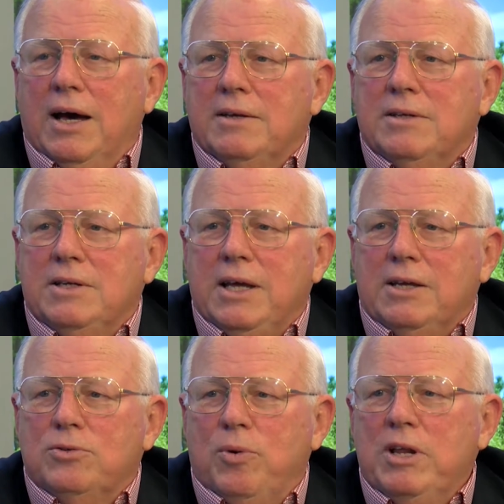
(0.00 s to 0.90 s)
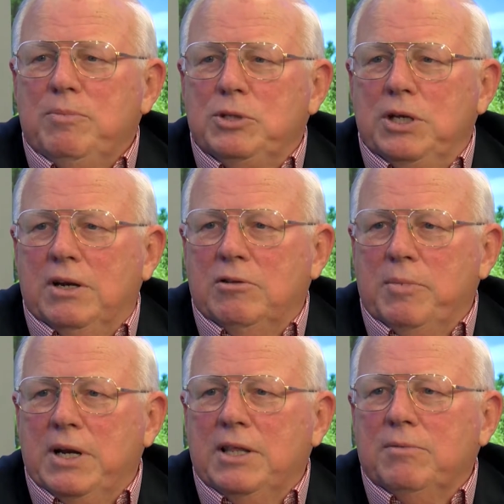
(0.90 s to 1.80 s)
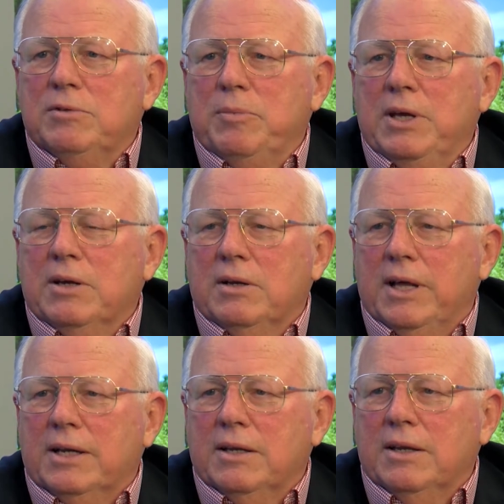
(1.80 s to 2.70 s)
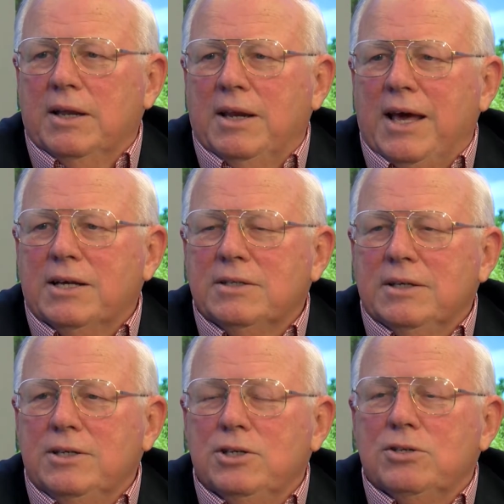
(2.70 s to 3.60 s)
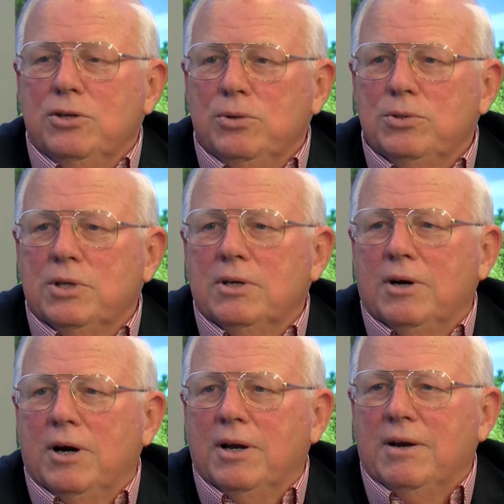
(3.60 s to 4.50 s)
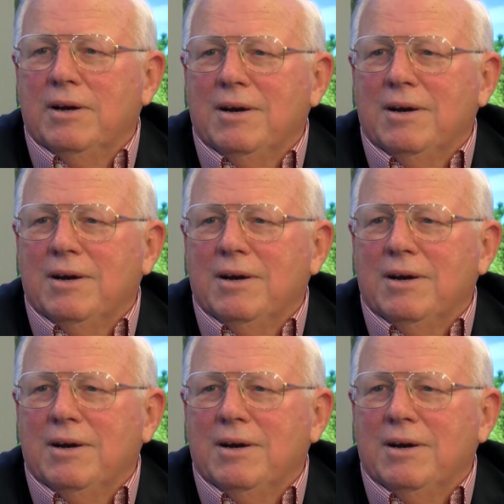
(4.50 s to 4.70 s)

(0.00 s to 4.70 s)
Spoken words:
to take 20% of the money that was being collected and actually just use it on